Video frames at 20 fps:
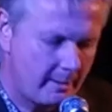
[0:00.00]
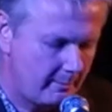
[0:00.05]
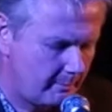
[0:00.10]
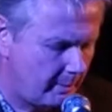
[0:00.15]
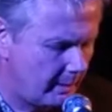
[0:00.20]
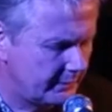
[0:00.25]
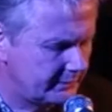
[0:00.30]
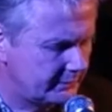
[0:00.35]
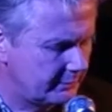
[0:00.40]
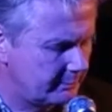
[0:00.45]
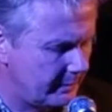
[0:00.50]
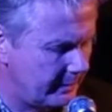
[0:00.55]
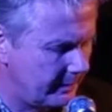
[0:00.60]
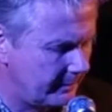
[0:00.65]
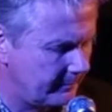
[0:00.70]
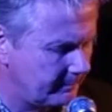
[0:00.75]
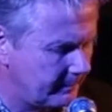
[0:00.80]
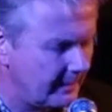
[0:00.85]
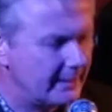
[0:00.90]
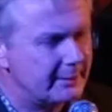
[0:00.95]
Part of me
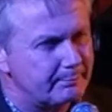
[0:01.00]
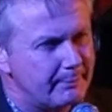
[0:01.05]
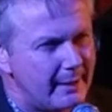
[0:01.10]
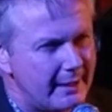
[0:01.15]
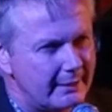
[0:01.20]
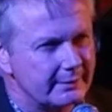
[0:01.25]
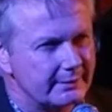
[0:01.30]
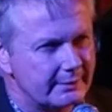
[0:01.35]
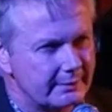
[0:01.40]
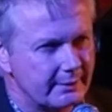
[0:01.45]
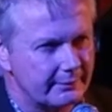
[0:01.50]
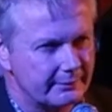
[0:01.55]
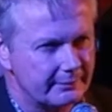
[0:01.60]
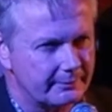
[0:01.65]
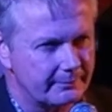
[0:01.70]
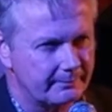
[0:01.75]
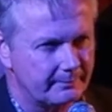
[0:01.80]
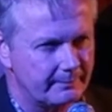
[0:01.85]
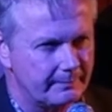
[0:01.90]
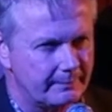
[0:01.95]
is pensive,
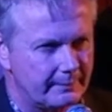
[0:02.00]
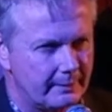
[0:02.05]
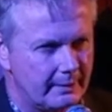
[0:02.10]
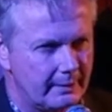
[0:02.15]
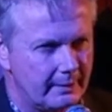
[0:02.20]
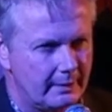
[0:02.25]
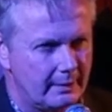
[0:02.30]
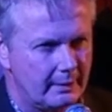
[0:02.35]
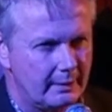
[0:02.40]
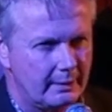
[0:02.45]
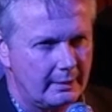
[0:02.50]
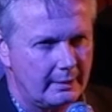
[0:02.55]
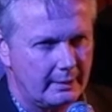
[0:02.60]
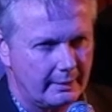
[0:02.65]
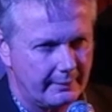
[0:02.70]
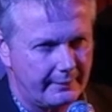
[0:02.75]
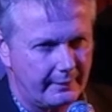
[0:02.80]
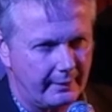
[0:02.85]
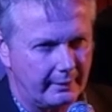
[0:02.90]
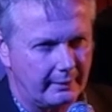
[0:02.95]
I
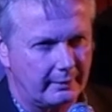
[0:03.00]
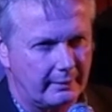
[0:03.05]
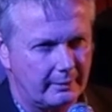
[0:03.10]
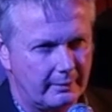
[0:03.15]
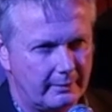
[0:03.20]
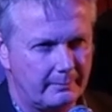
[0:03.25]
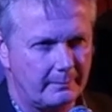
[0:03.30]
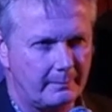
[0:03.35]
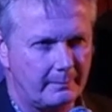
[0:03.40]
think.